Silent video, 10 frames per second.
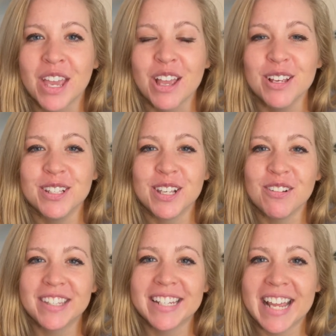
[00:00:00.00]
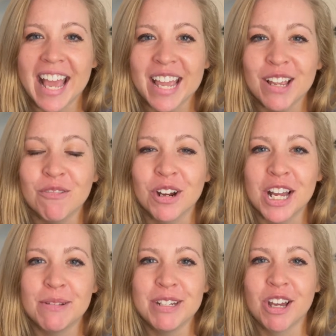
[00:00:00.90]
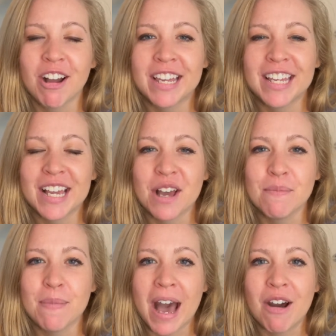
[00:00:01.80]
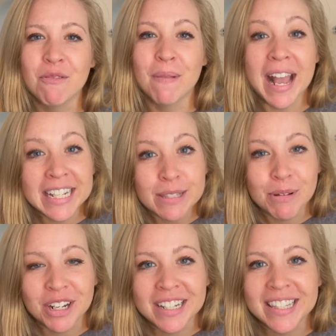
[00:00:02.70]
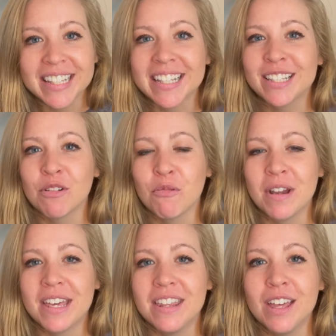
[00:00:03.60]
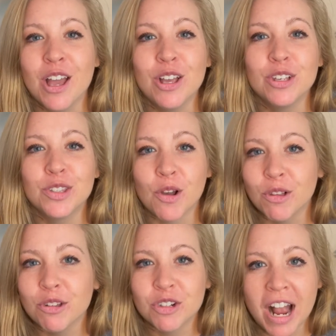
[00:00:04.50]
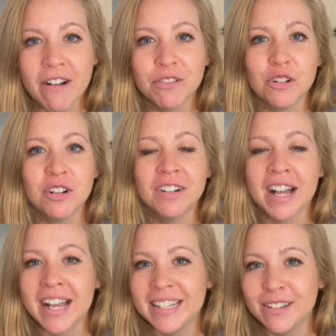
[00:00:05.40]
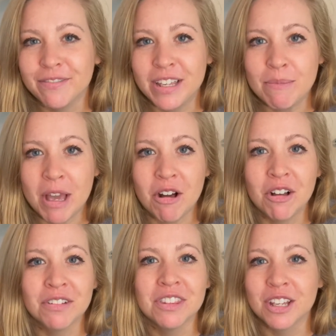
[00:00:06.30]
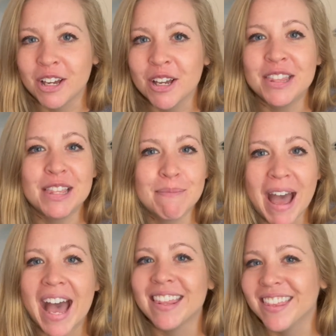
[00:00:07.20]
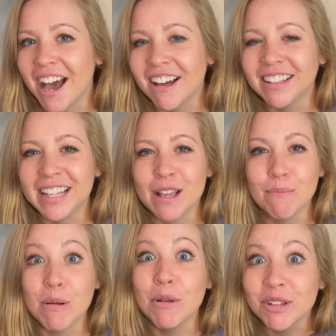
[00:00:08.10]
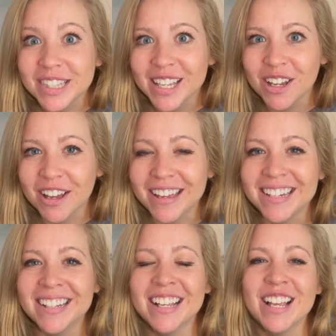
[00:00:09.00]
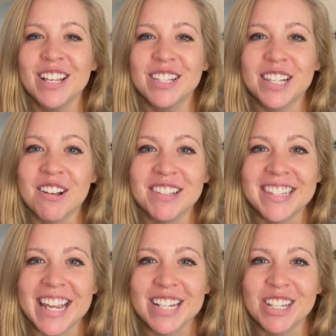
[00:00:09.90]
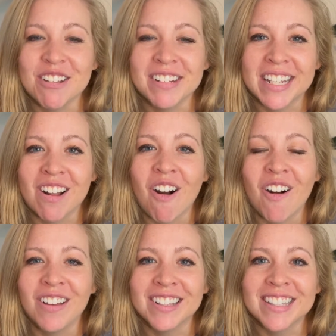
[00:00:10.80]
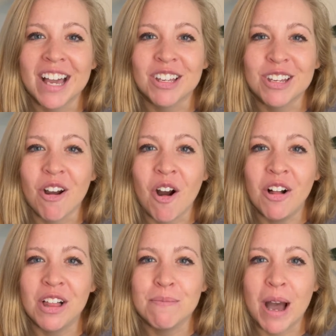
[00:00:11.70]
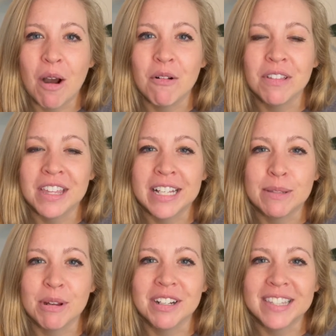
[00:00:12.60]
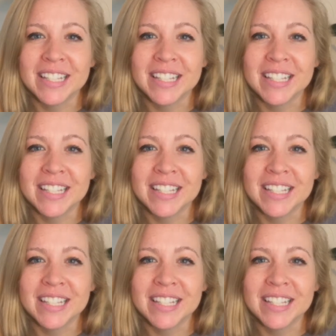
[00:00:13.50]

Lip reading: So today we're going to be talking about my experiences with solo travel as a female, the good, the bad, the ugly, but mostly good. So stay tuned and I'll tell you all about the experiences